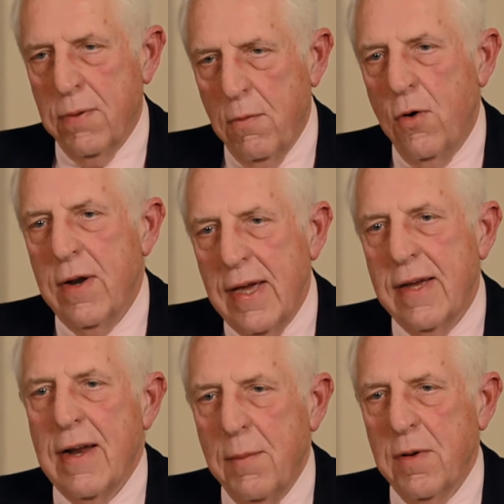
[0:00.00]
promoting
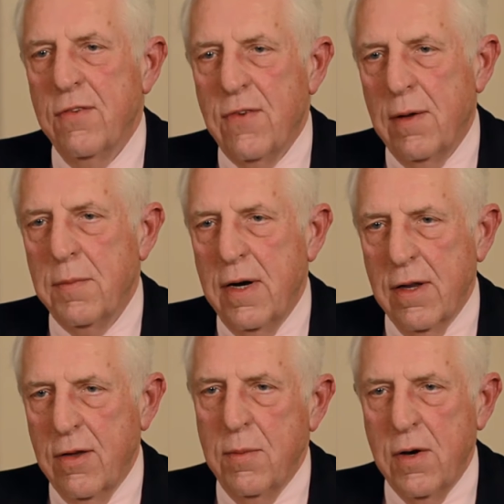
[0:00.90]
economic development
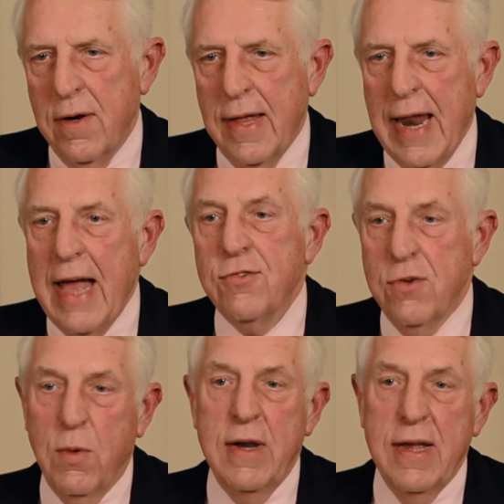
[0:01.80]
in a community, and
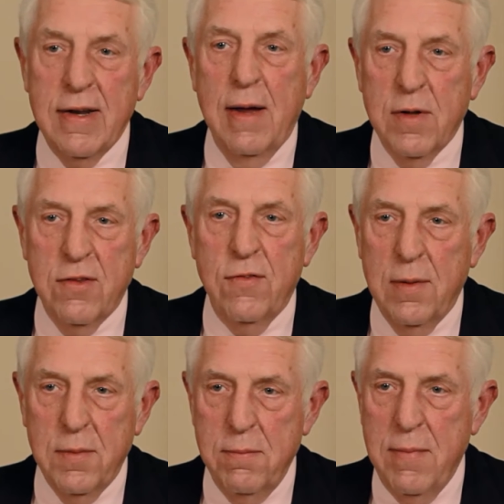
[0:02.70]
actually what economic
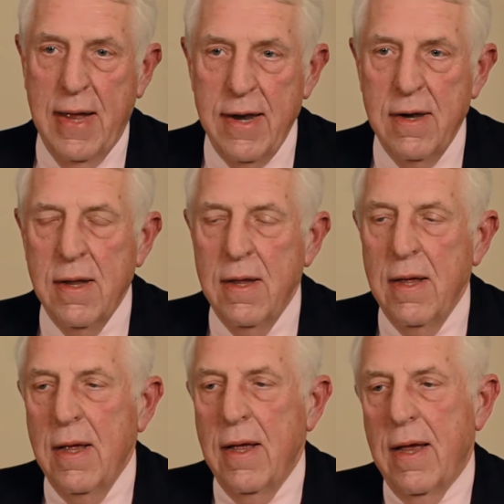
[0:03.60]
development meant.
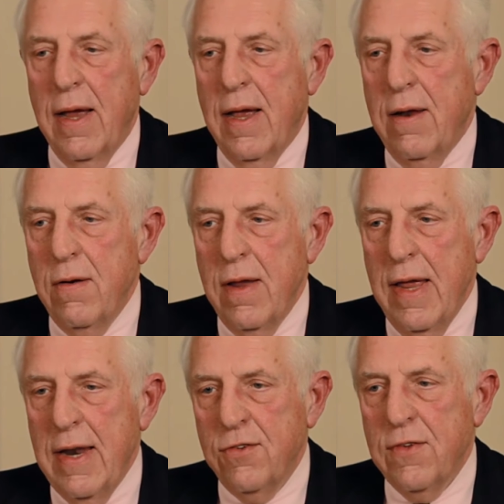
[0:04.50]
And
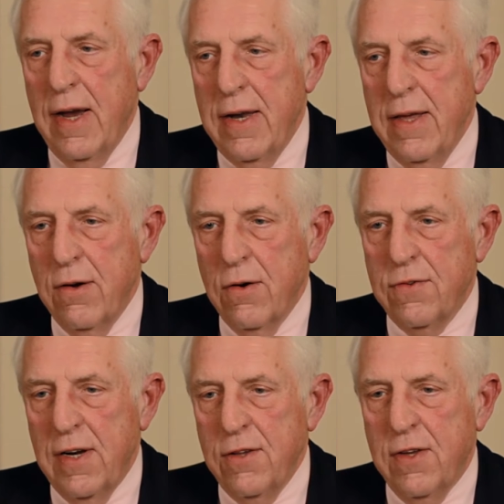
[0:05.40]
in its 90
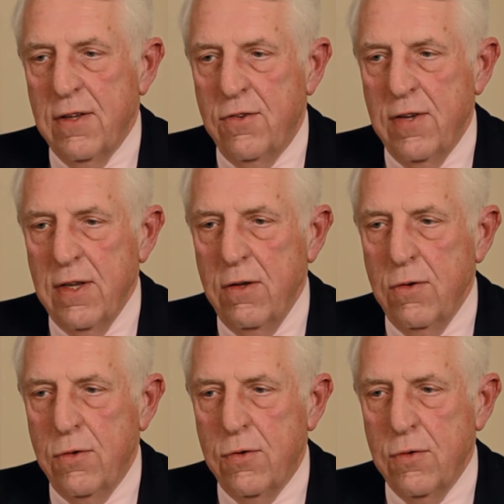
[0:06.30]
years, it has
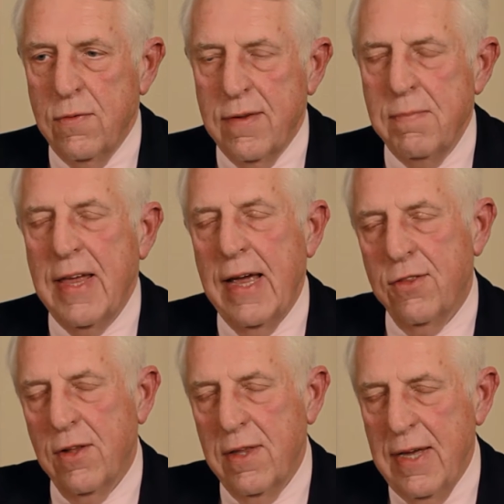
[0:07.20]
continued to
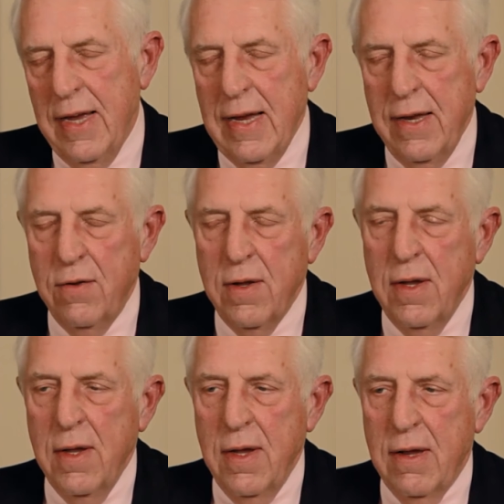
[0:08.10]
take the lead
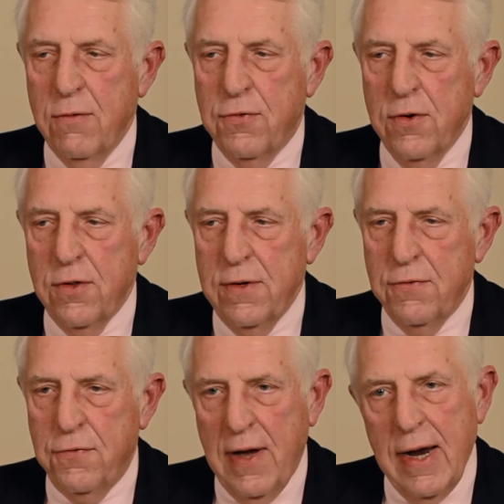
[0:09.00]
in further
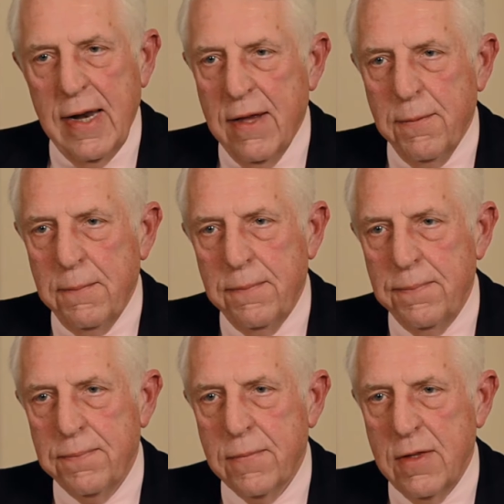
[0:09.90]
defining
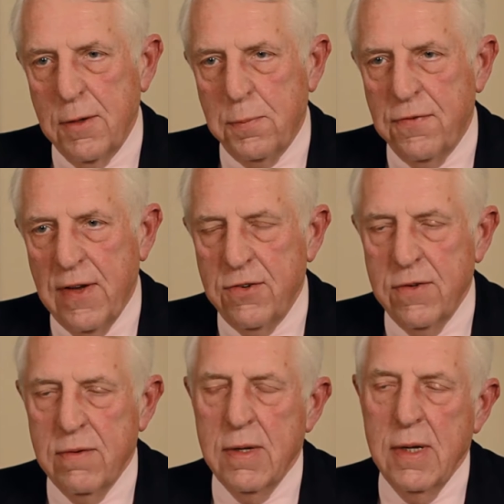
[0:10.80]
the
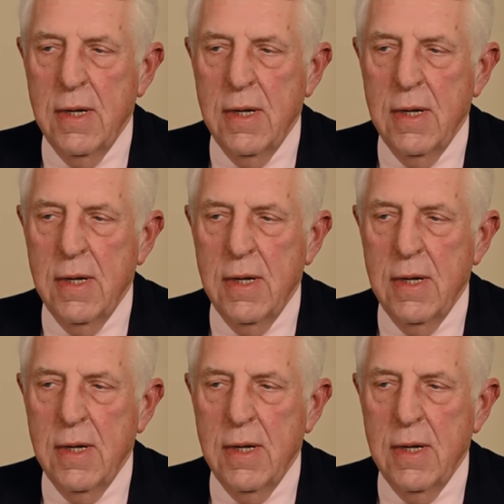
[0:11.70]
profession,